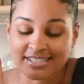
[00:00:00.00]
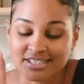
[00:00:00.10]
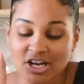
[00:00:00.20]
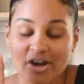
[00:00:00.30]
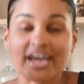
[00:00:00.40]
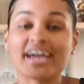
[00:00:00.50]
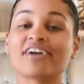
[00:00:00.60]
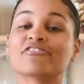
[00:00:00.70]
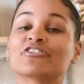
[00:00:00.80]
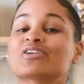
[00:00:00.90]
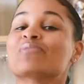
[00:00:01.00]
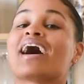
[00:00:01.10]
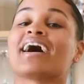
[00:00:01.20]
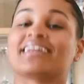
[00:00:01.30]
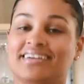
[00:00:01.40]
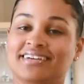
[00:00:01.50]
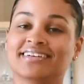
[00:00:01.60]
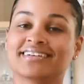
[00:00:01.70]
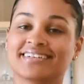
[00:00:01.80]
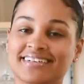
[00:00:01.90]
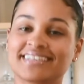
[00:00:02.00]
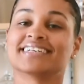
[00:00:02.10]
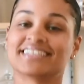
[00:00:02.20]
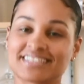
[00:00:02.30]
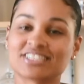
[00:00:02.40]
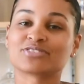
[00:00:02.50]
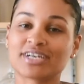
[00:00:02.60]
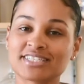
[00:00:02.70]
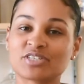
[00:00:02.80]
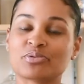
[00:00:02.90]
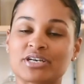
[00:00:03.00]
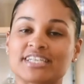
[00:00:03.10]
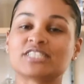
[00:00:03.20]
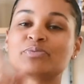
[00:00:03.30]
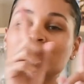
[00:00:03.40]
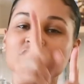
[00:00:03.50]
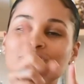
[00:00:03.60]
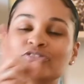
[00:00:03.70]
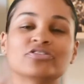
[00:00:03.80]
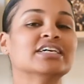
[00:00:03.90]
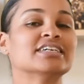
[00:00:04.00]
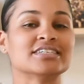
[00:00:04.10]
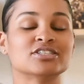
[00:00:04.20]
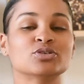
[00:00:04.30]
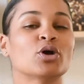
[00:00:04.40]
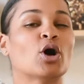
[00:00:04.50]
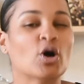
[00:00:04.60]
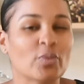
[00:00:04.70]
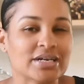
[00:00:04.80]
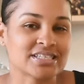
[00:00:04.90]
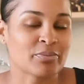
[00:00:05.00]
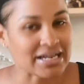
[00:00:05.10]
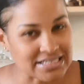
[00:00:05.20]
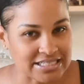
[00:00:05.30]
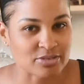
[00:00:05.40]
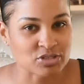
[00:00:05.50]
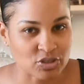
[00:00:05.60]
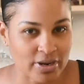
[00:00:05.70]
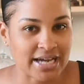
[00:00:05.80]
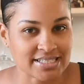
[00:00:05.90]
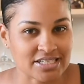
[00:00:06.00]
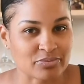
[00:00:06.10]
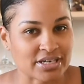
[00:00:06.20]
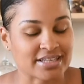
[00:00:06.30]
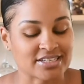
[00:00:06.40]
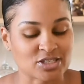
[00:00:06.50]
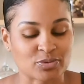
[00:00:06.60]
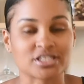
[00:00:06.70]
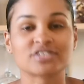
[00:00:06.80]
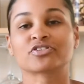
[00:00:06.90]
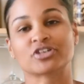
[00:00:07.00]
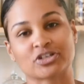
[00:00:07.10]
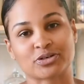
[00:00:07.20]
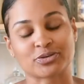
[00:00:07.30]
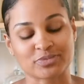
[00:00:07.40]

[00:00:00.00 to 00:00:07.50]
so everybody could get this recipe, especially you vegans who are always in my DMs harassing me. This one's for you.